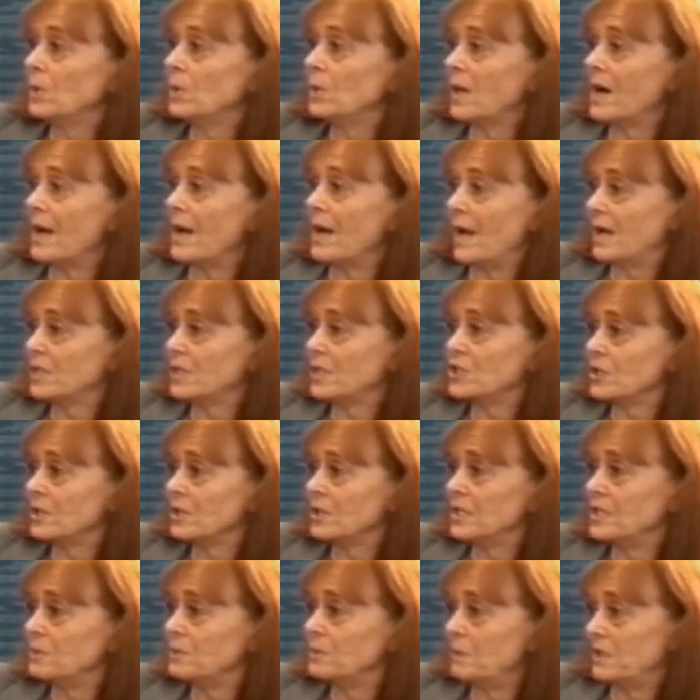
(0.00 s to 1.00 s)
where I
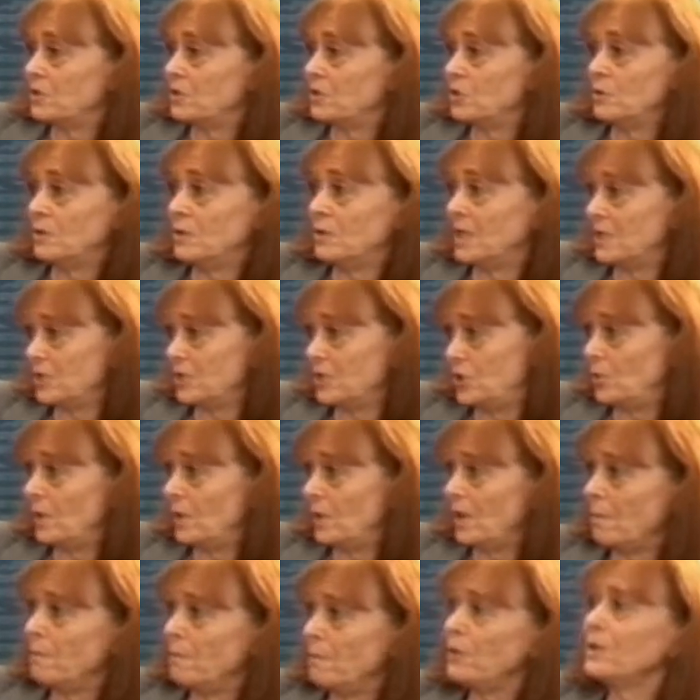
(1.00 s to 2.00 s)
actually spent 2 days
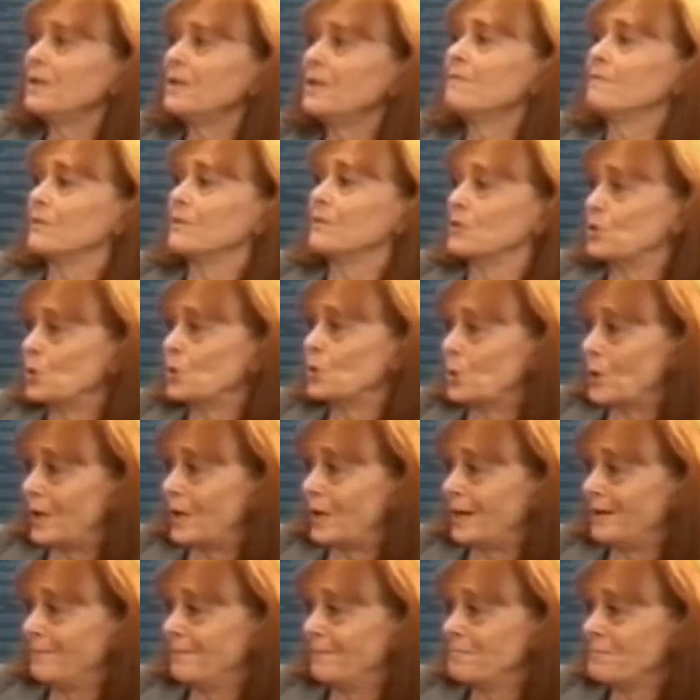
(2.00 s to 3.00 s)
doing a book inventory.